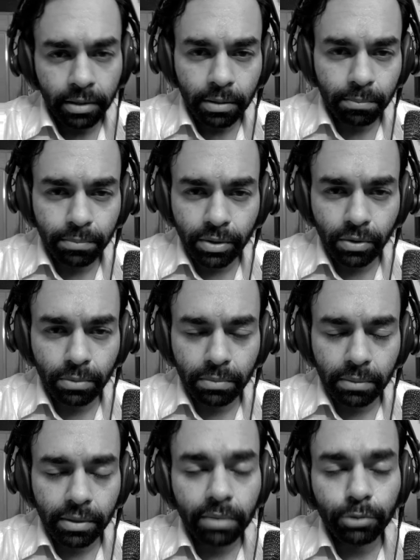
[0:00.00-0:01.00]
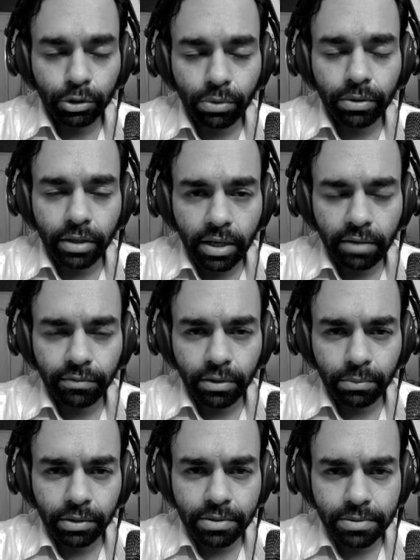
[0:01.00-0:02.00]
beyond me, but I'm sure they have their
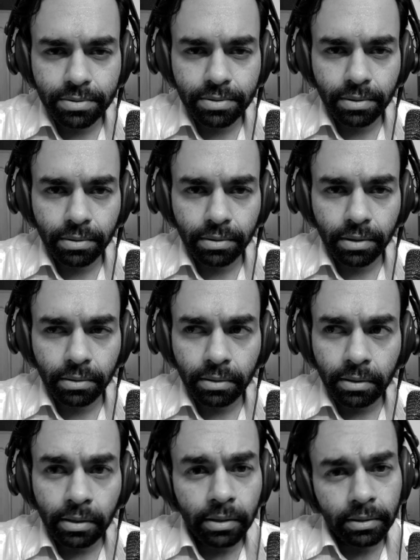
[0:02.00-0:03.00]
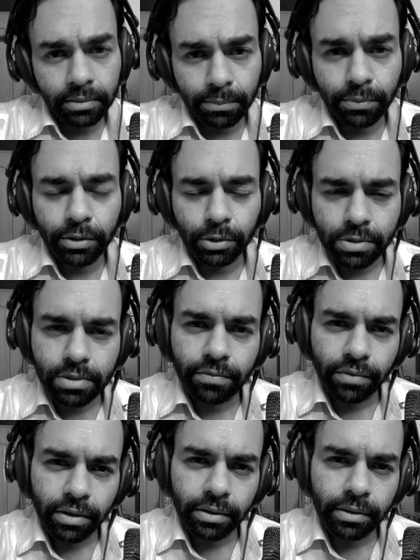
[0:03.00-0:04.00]
reasons, and they're pretty
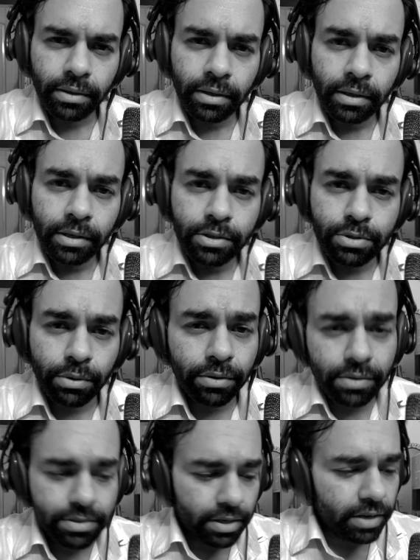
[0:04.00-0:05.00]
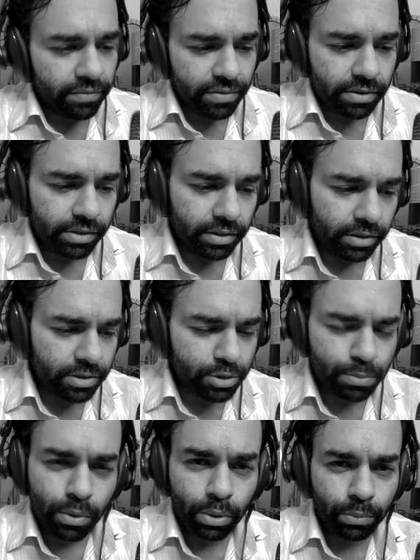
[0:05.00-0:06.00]
justified. So here is a very
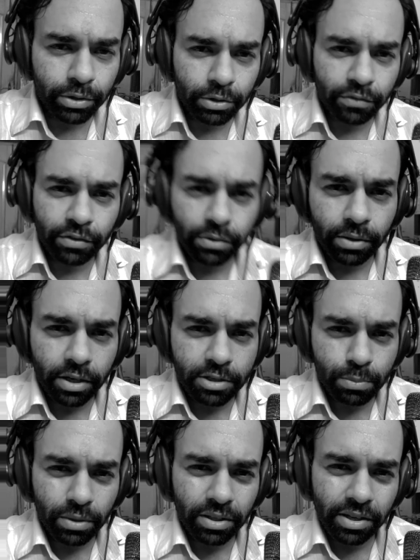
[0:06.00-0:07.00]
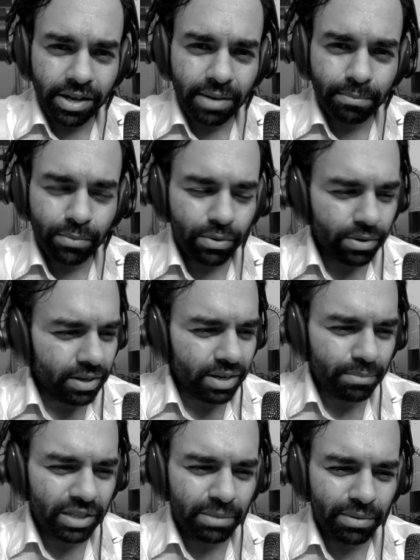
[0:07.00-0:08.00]
small video for you guys with the Ember.
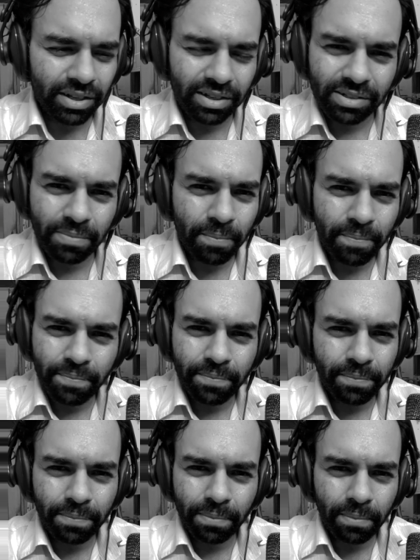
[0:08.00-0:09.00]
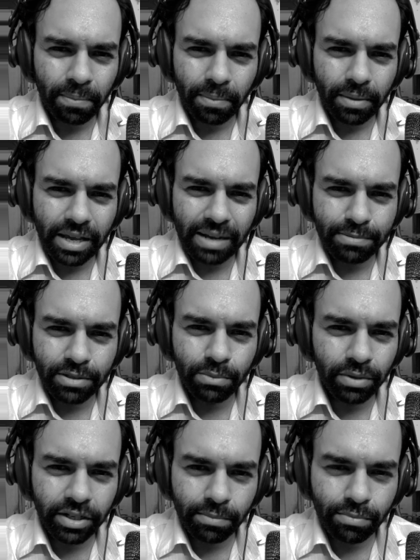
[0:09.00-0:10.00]
I'm keeping it
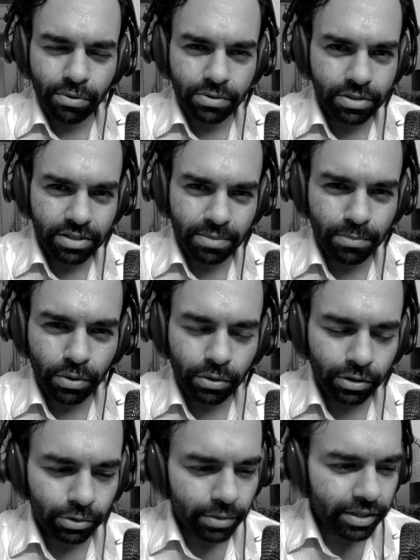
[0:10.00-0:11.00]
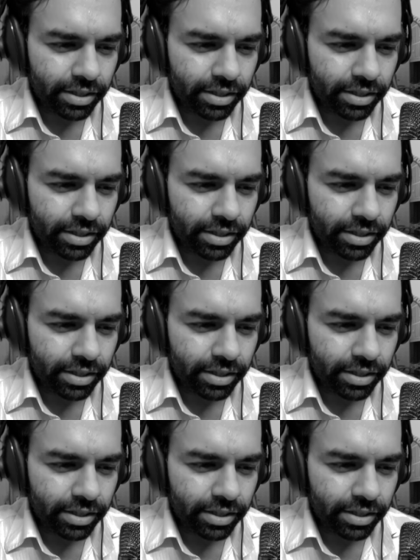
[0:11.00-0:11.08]
absolutely unprocessed. I'm not going to do any